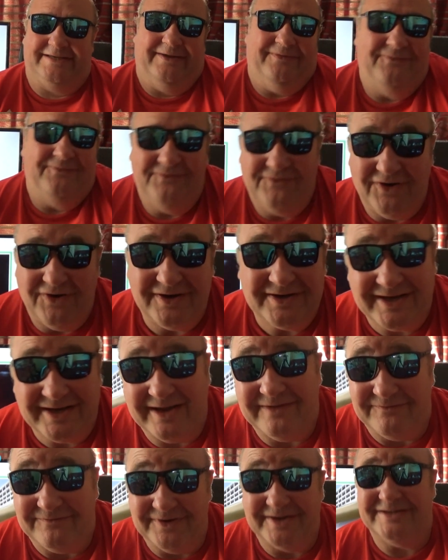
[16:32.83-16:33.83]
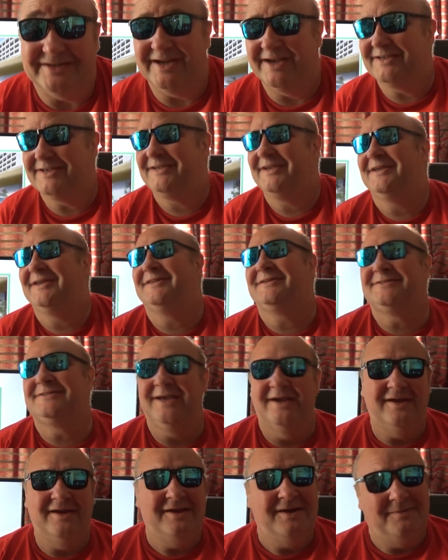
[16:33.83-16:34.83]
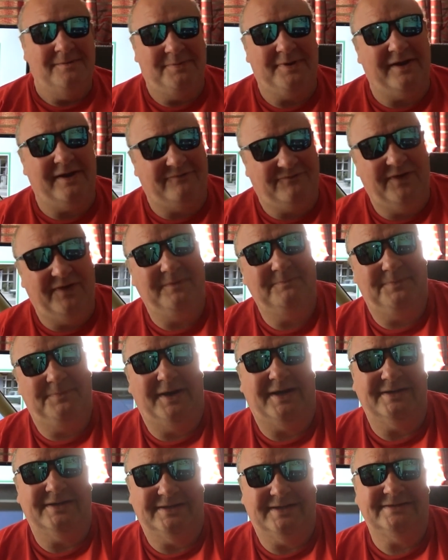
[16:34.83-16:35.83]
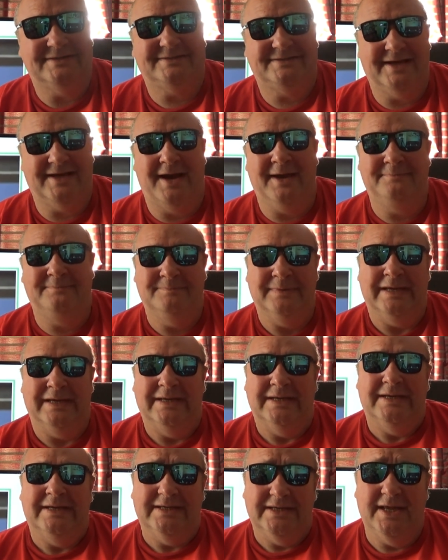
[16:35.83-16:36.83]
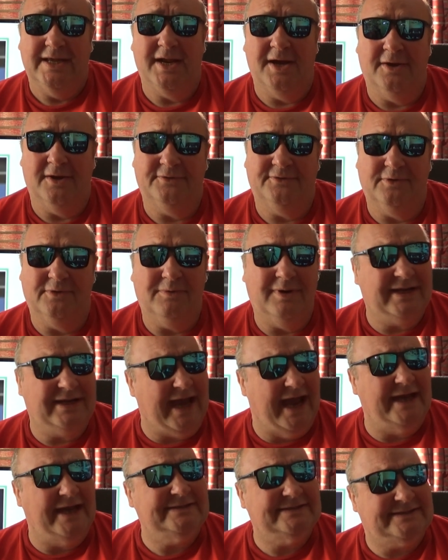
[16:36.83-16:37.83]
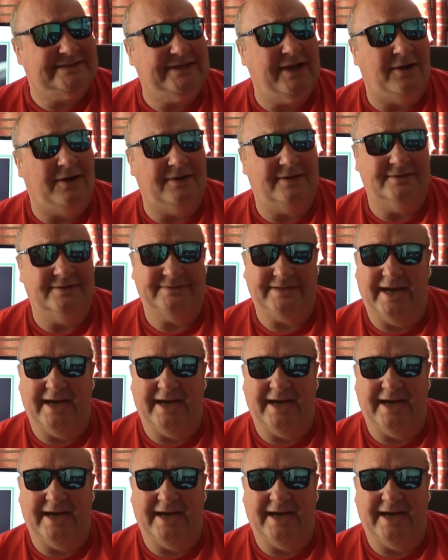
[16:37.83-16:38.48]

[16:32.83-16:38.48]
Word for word: fucking ridiculous. But I think by this time, you know, they were getting sort of,